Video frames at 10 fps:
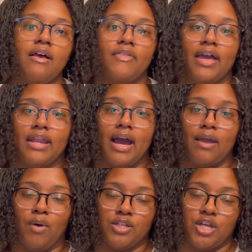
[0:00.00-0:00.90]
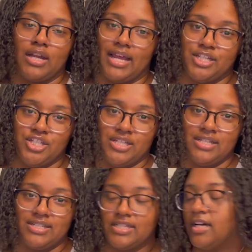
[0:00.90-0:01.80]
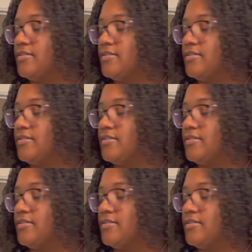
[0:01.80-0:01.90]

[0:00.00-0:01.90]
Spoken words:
that I watch on IG and stuff.